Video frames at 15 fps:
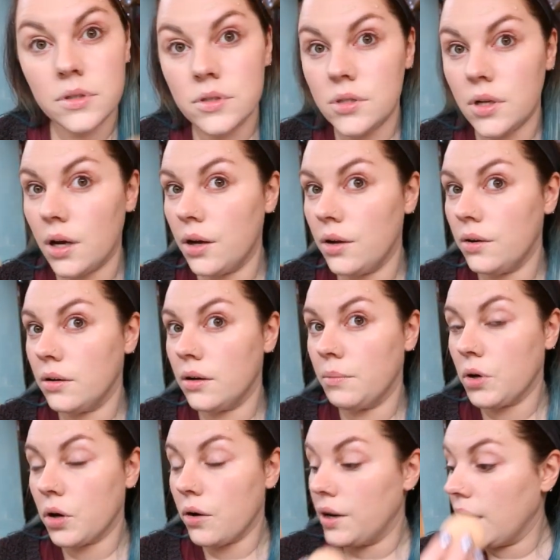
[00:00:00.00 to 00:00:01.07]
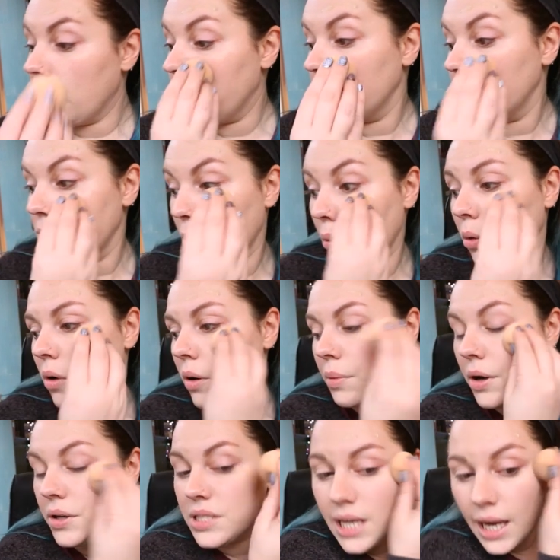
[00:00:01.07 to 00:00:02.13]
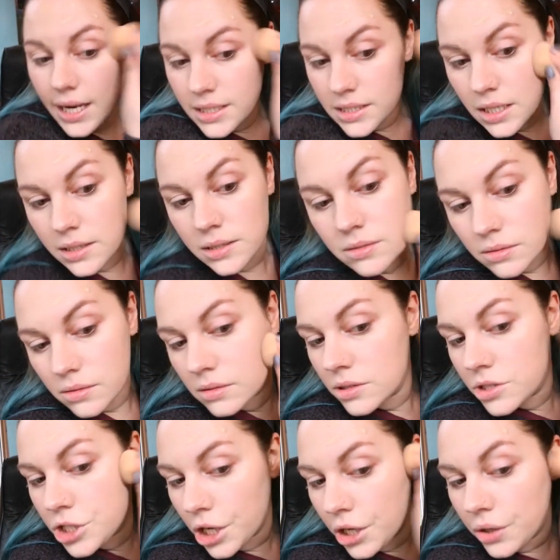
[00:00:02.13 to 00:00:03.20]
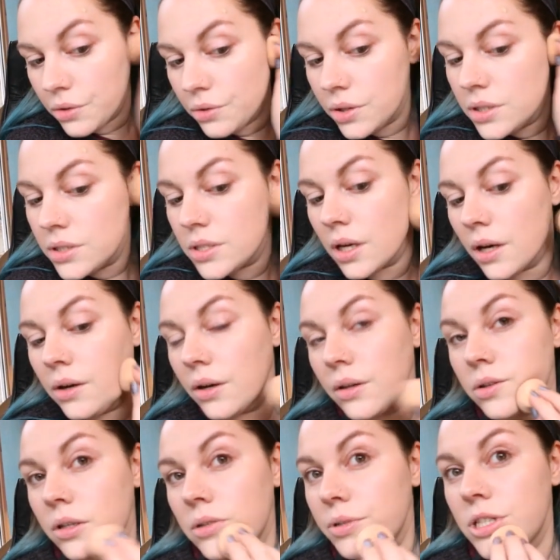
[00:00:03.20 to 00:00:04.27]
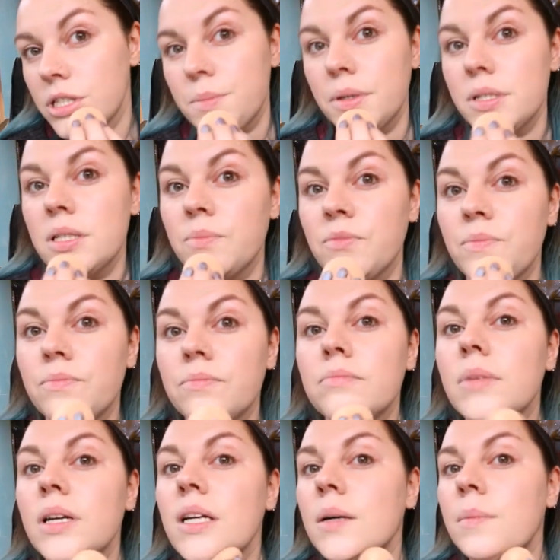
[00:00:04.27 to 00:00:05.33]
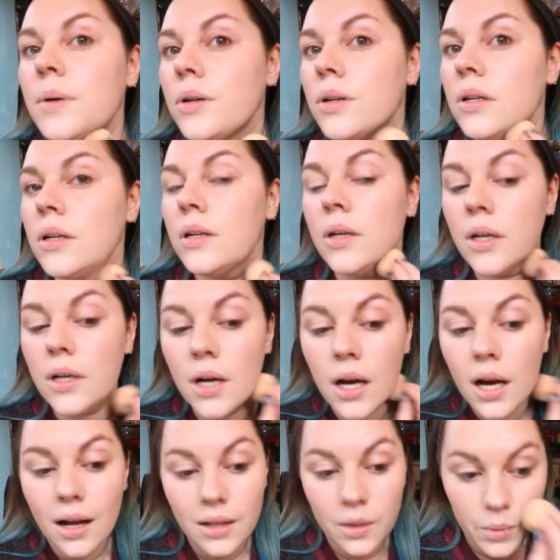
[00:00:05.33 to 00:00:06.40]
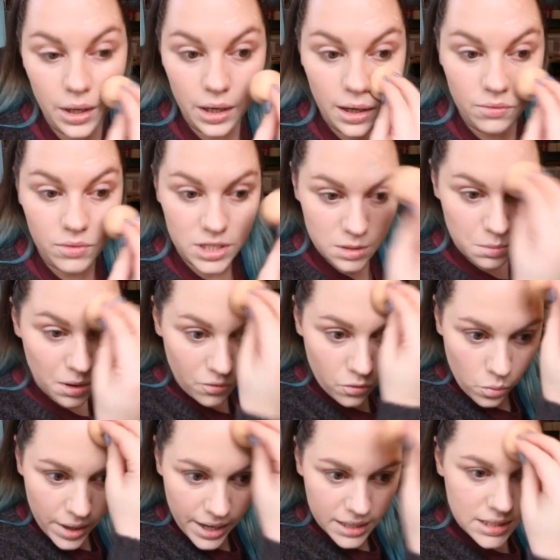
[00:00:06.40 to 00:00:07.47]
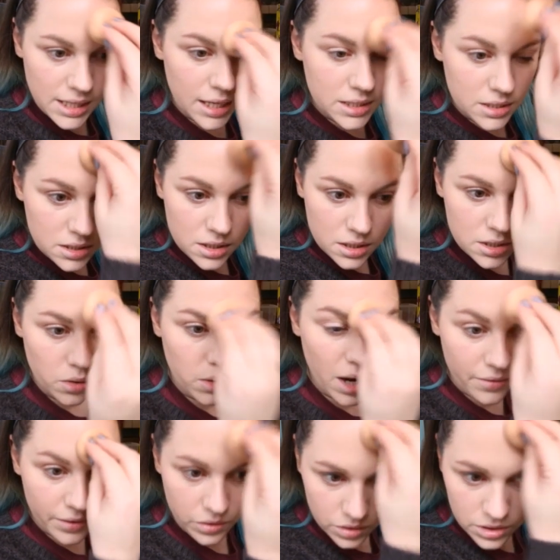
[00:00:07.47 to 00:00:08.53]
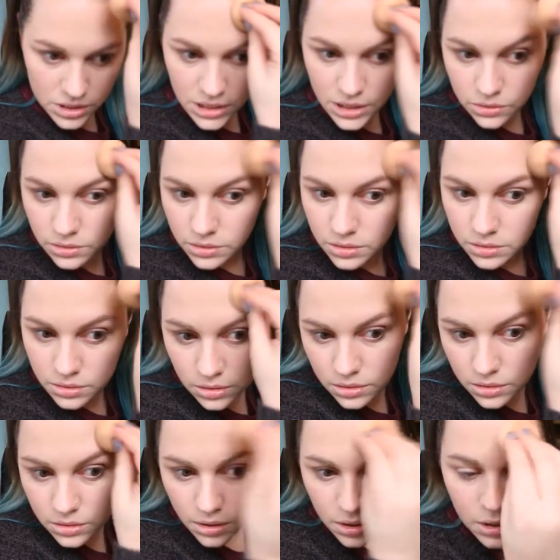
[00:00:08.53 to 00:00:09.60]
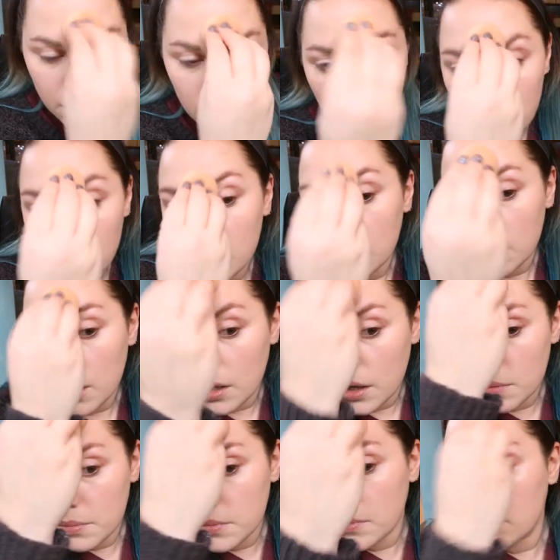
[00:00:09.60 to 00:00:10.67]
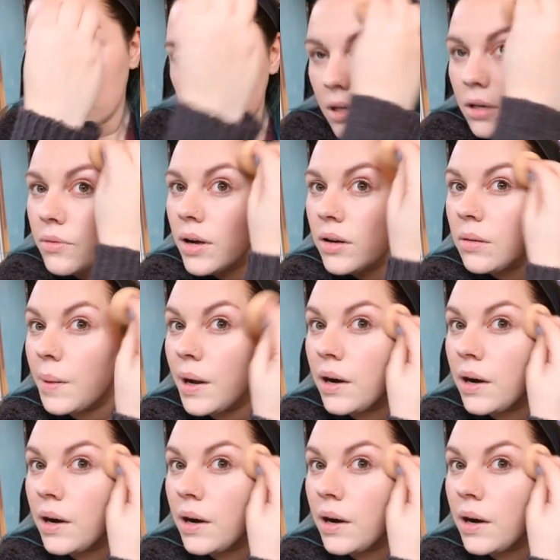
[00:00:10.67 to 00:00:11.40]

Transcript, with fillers: so I'm not going out and, or I'm going to Kate's two so I thought I would just put some makeup on and then we can give this a bit of a wear test because I'll have it on till um, around